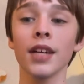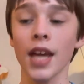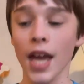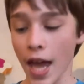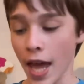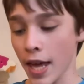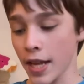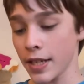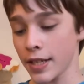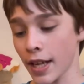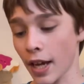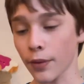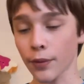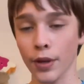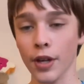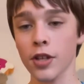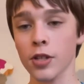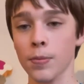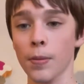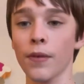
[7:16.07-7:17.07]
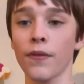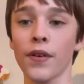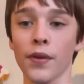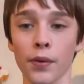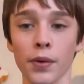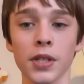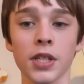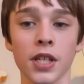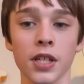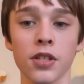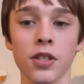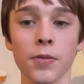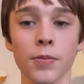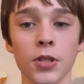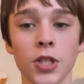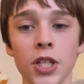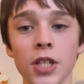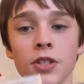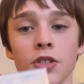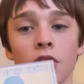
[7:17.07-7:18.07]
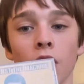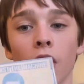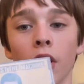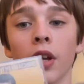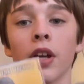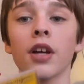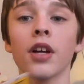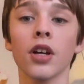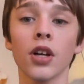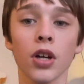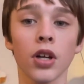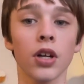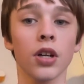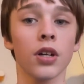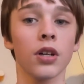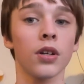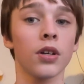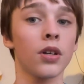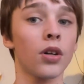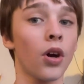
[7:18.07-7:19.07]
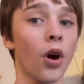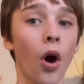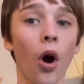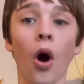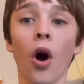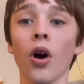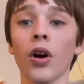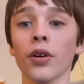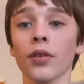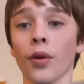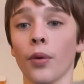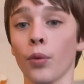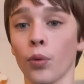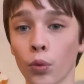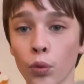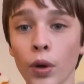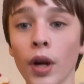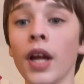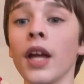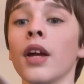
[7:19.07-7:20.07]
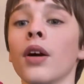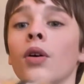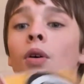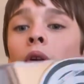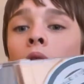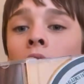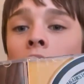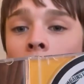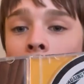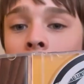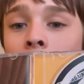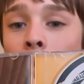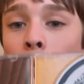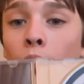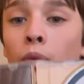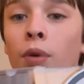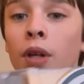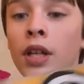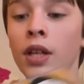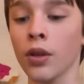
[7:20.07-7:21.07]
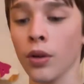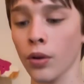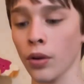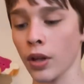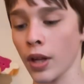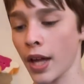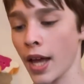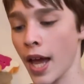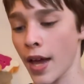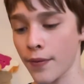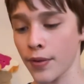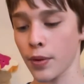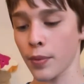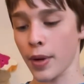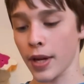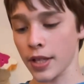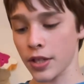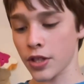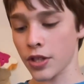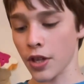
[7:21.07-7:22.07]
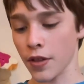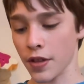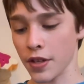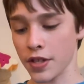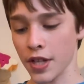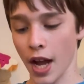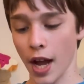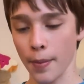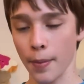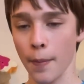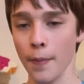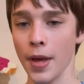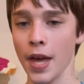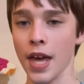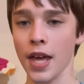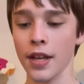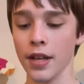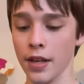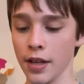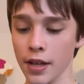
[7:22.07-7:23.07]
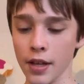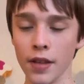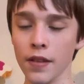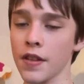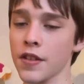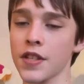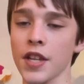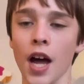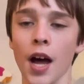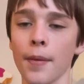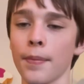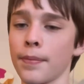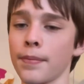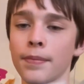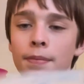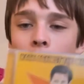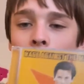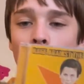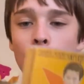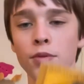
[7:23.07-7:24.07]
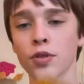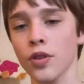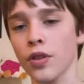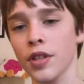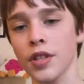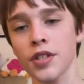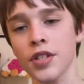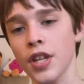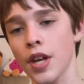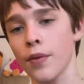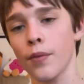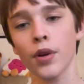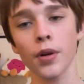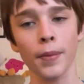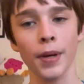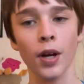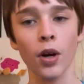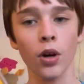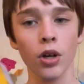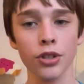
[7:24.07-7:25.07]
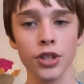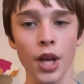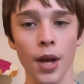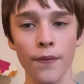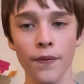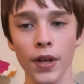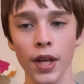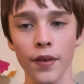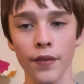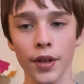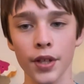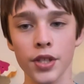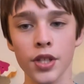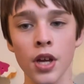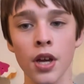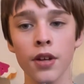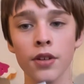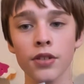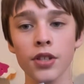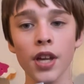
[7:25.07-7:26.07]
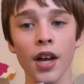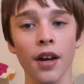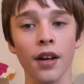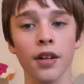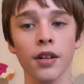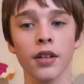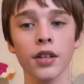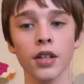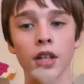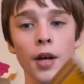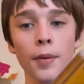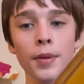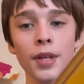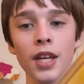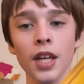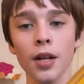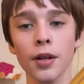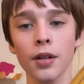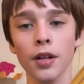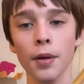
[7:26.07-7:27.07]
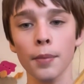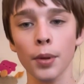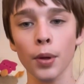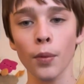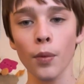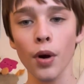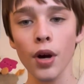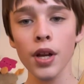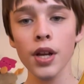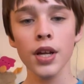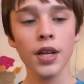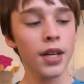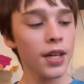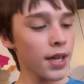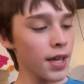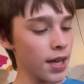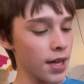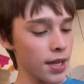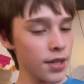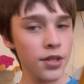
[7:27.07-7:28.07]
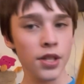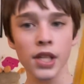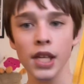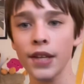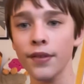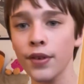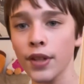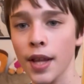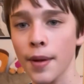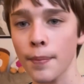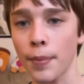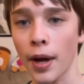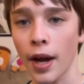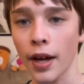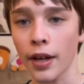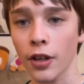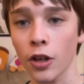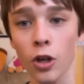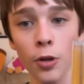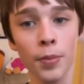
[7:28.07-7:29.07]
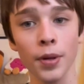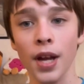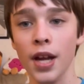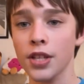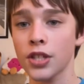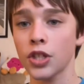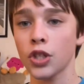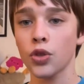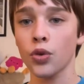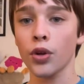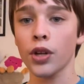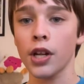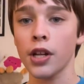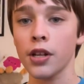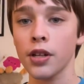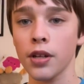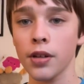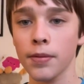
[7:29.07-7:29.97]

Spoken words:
and Down Rodeo is my favorite Rage Against the Machine song, are the real heavyweights to this album. And this album, absolutely insane. One of my all-time favorites. So yeah, coming in at number 1 is Evil Empire. Hope you guys enjoyed it.